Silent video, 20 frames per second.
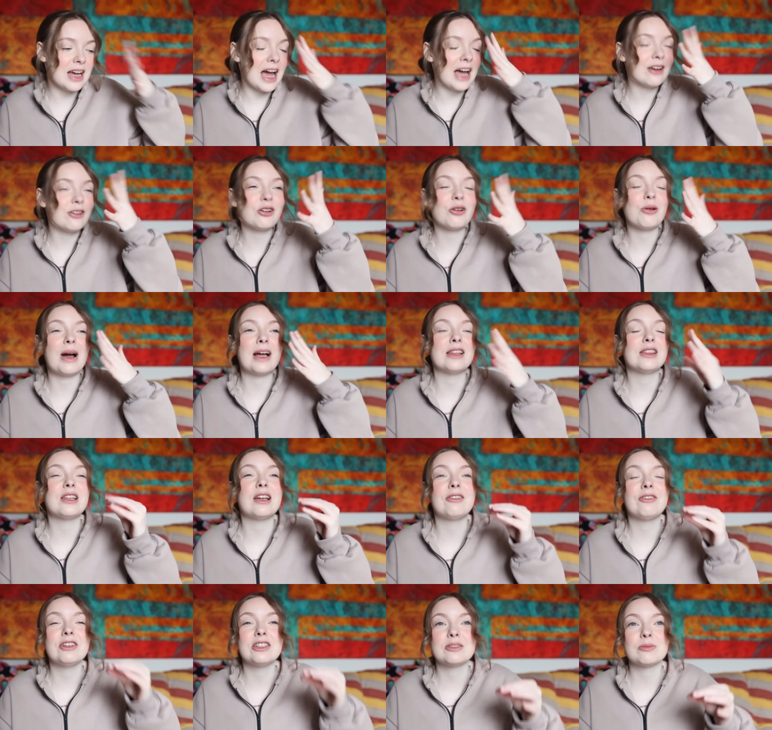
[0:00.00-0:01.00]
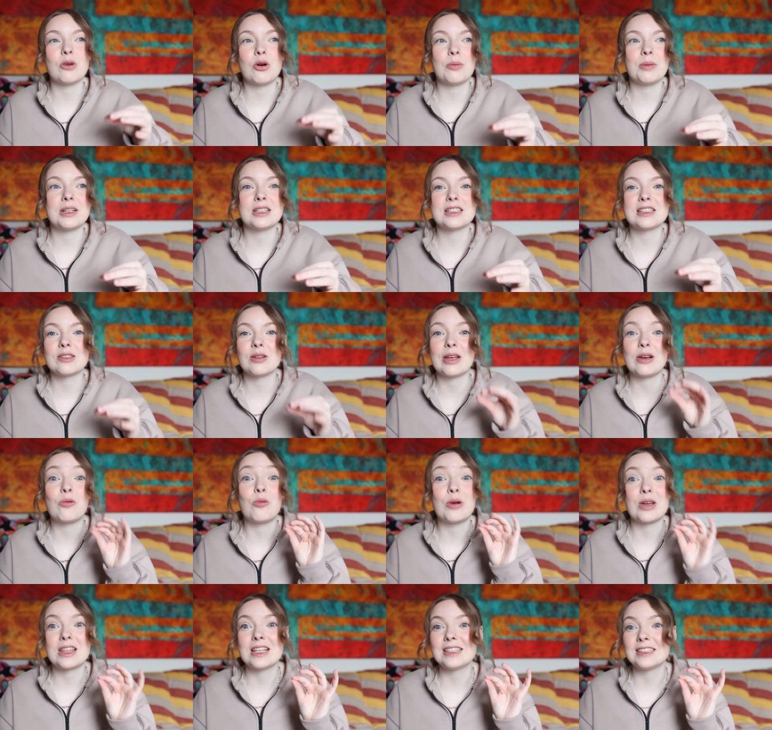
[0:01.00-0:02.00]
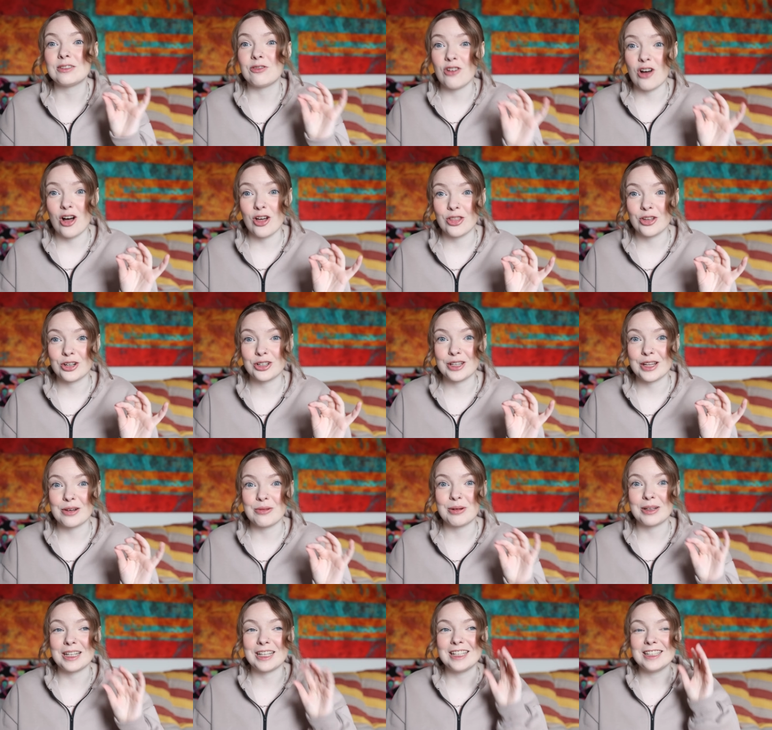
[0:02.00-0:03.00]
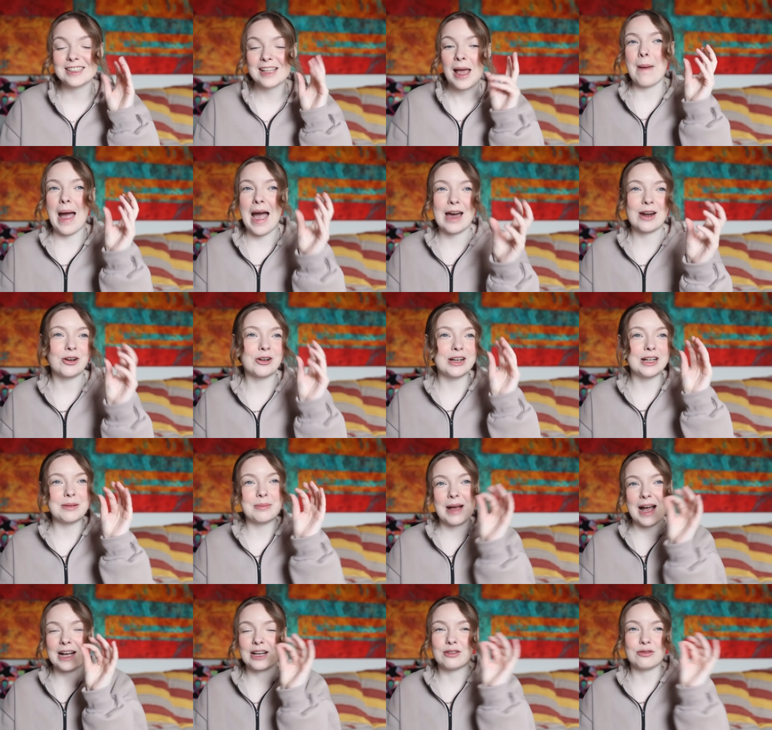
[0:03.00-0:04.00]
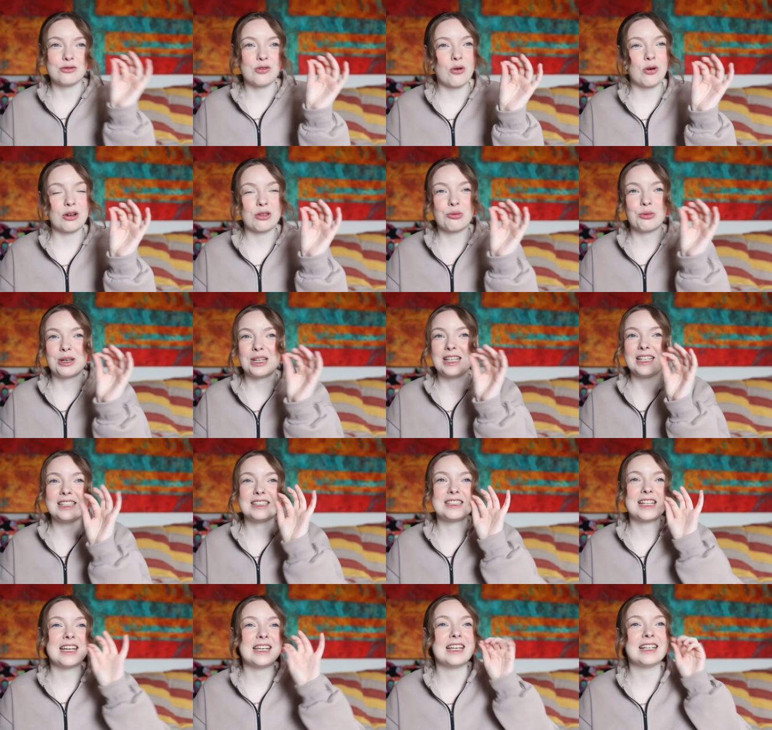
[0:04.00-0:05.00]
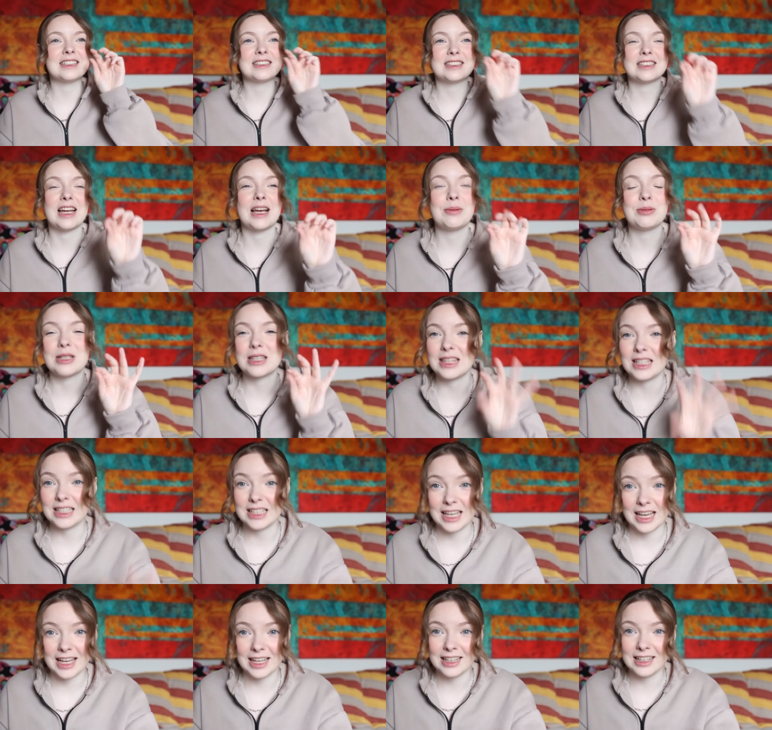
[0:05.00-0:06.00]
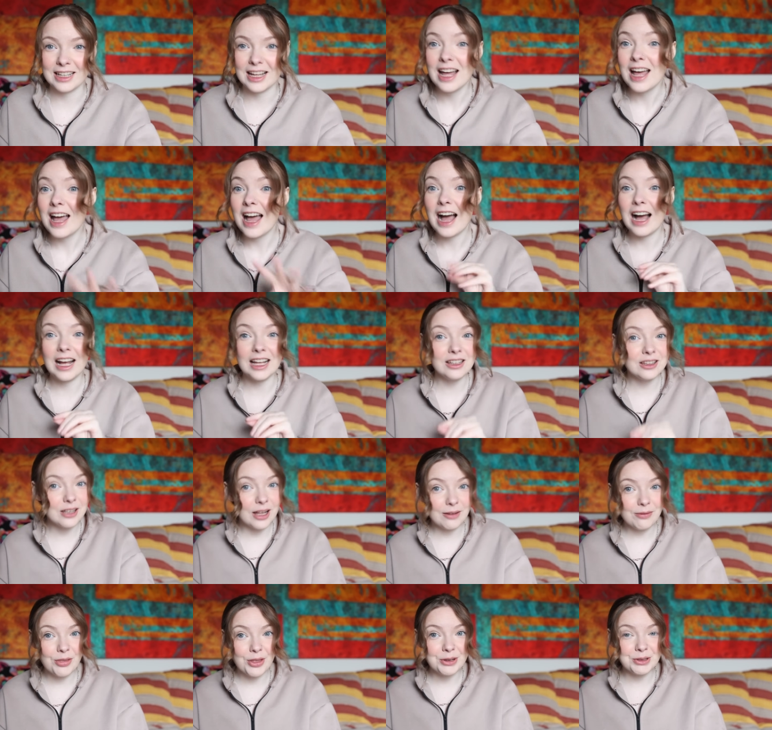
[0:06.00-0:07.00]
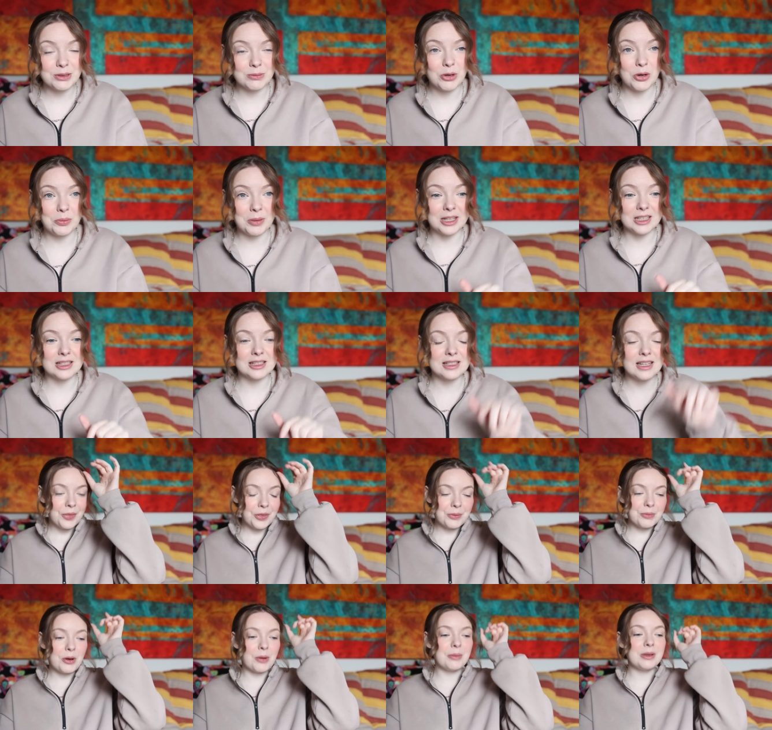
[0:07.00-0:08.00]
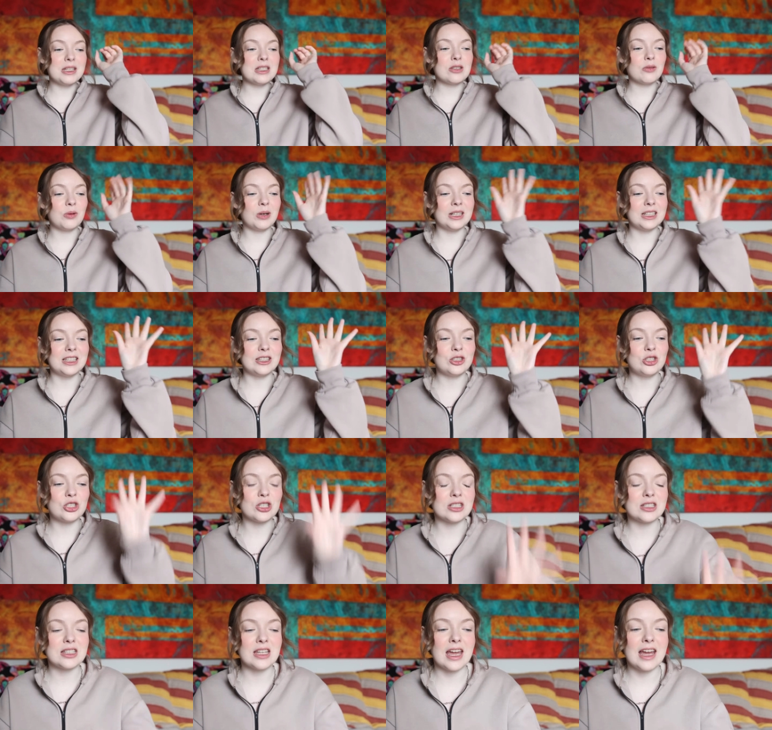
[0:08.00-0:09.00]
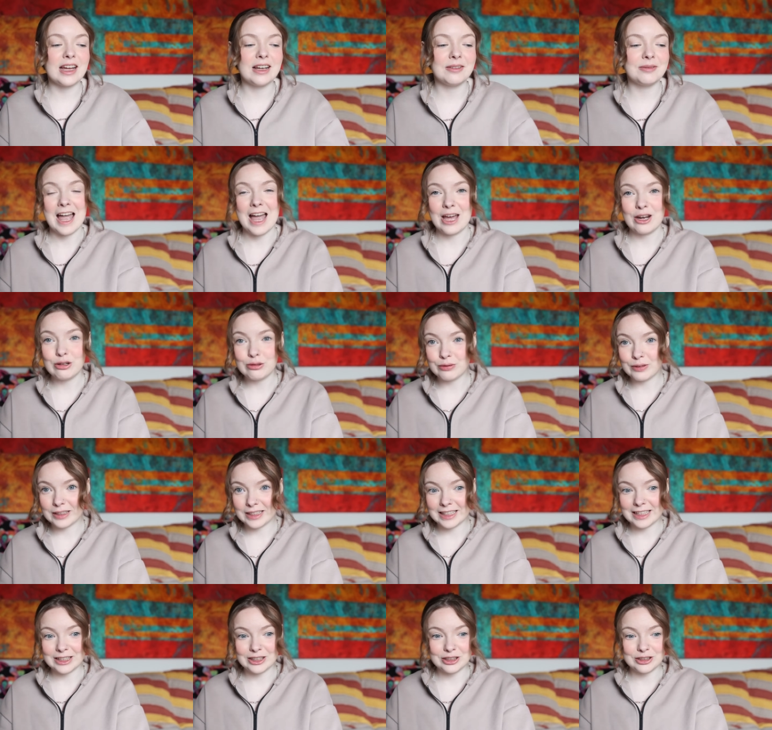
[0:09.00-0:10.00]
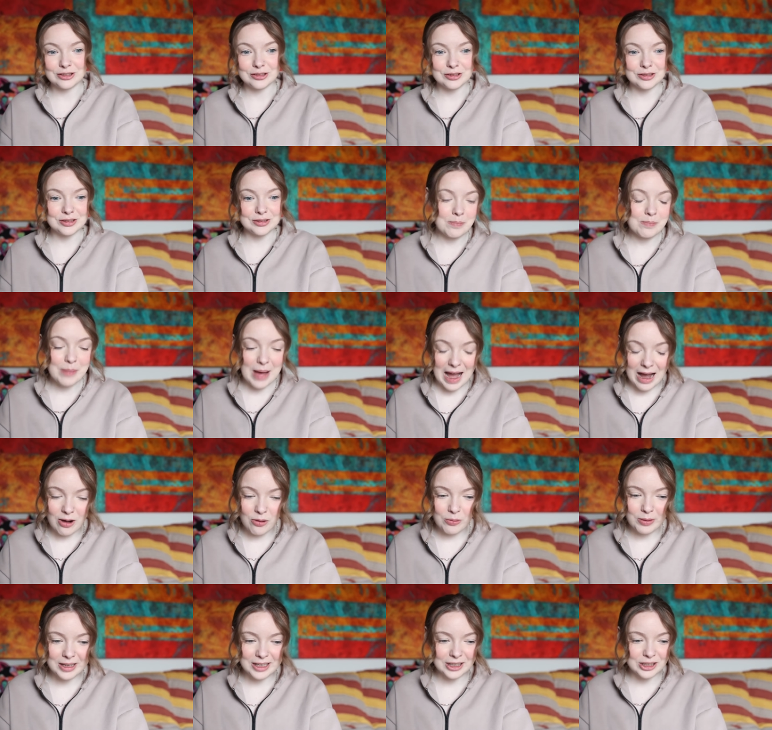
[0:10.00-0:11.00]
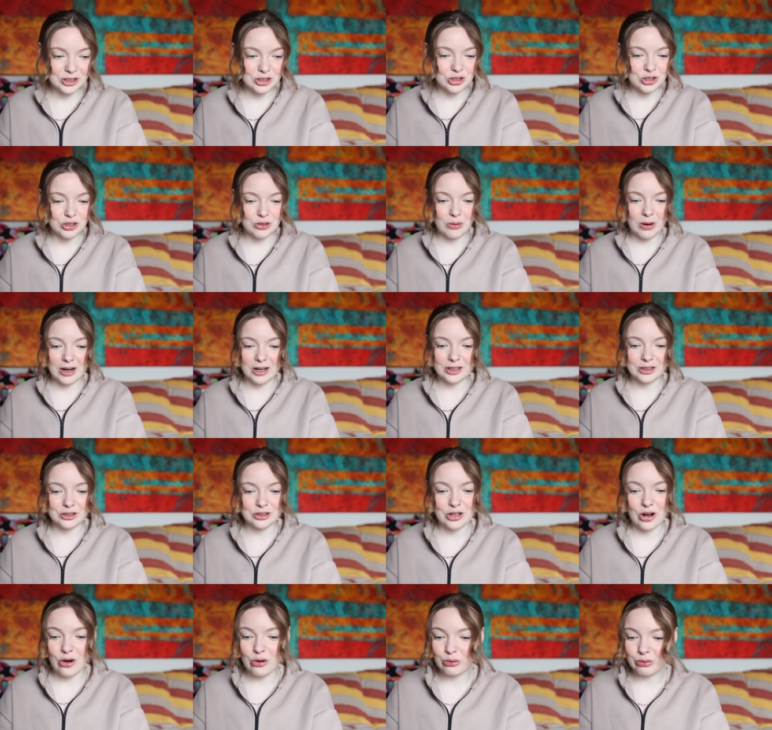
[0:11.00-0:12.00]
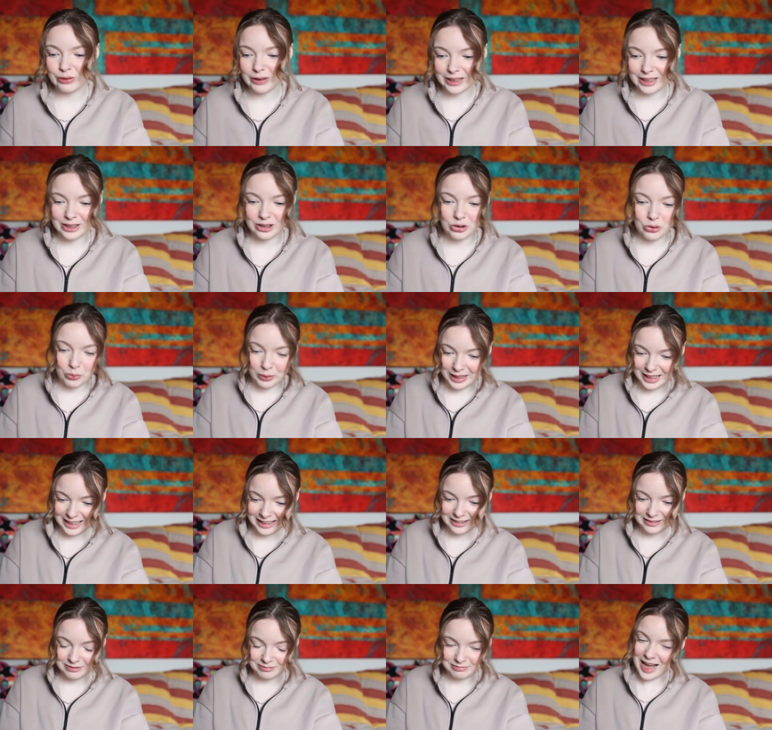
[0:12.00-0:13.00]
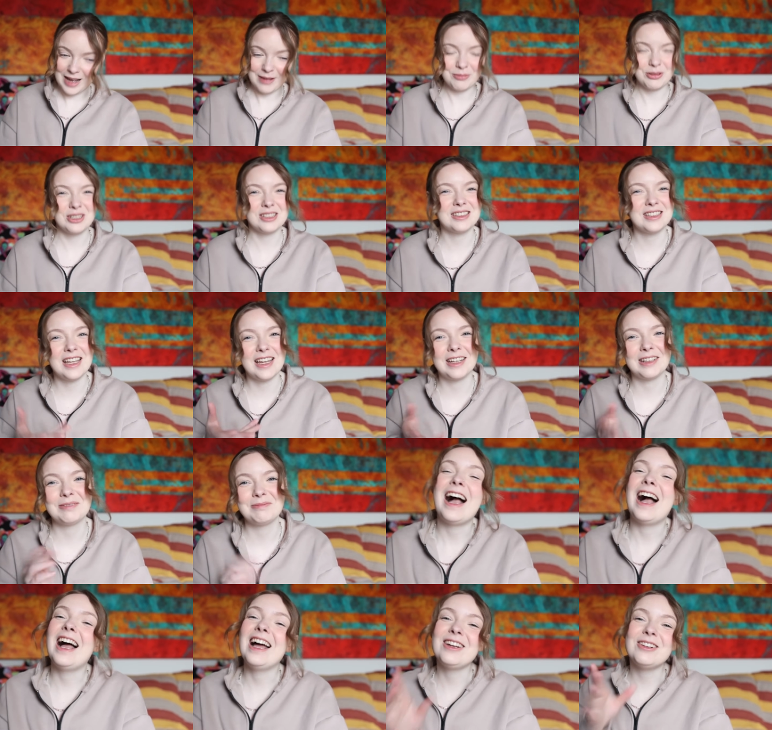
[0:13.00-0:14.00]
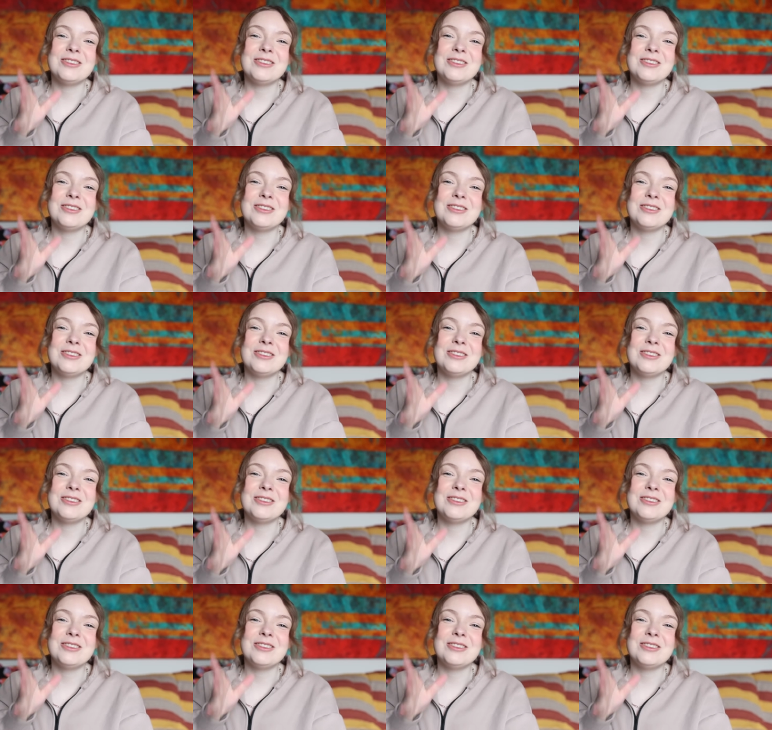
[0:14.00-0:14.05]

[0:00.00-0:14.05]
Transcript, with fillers: I don't know, I love his moments like with his father, like when he's battering back and forth, when he's taking snipes at the king. I love those moments. But the moments where he's just like head over heels bowing to our no feeling queen, I'm just like, I